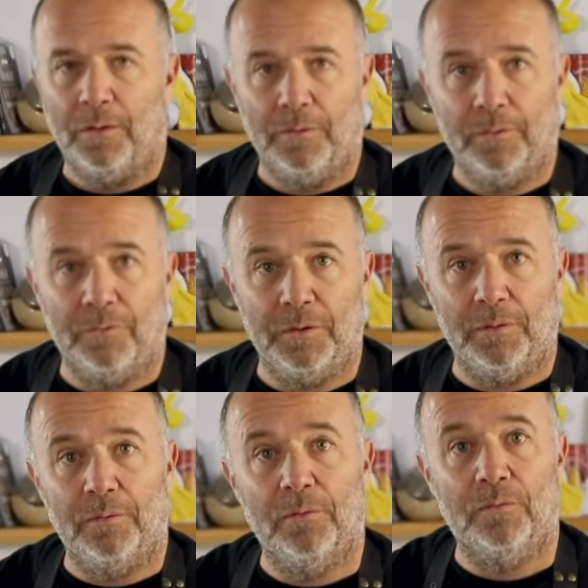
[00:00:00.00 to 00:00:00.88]
Another
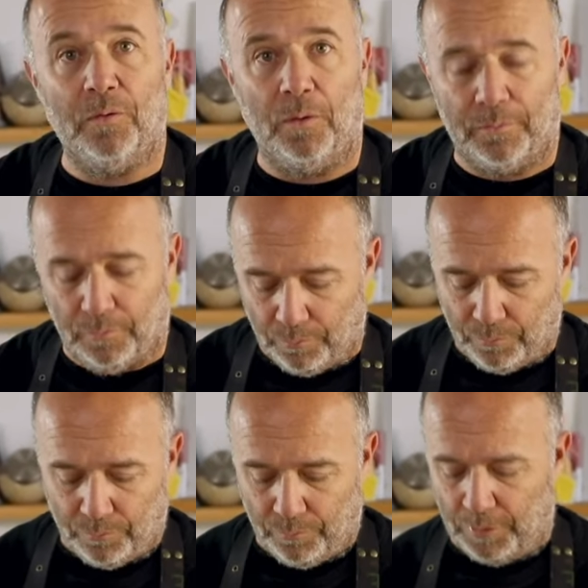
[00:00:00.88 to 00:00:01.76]
ingredient, salt.
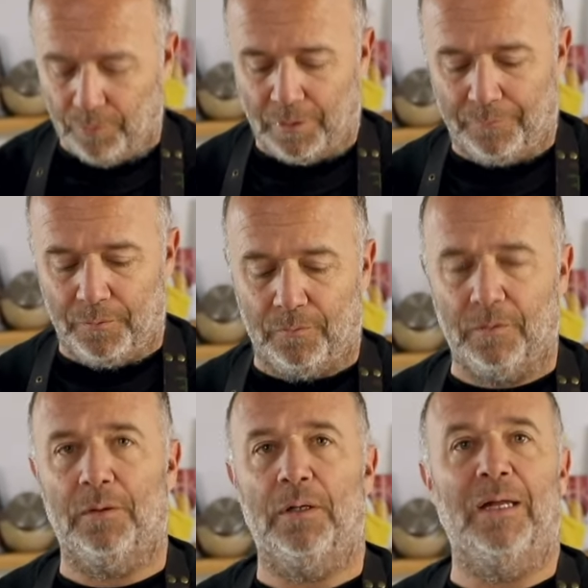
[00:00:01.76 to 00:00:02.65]
We could have used
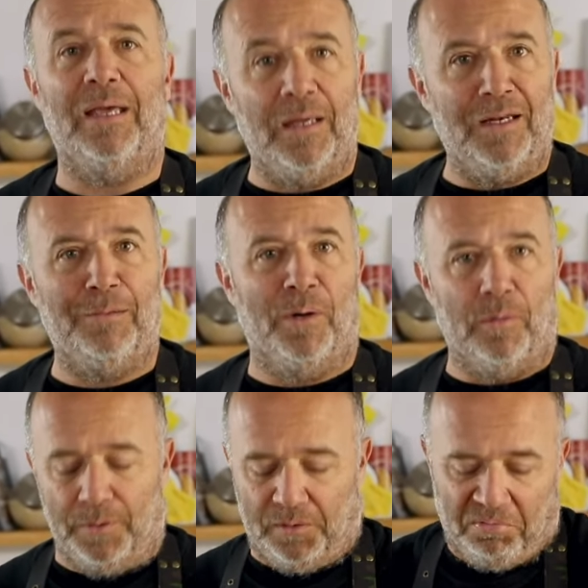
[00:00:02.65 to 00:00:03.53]
it in any
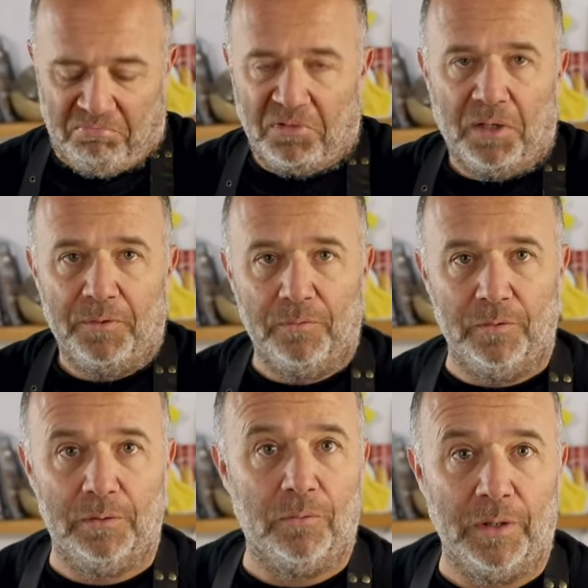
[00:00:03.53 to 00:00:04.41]
moment. I'll be
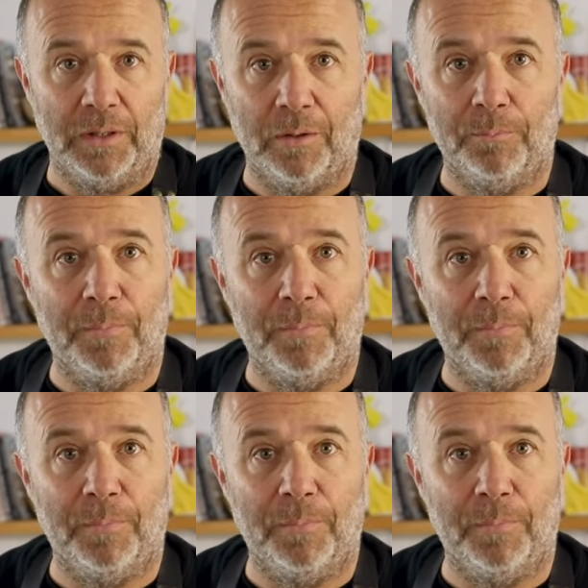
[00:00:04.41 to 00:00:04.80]
using it right now,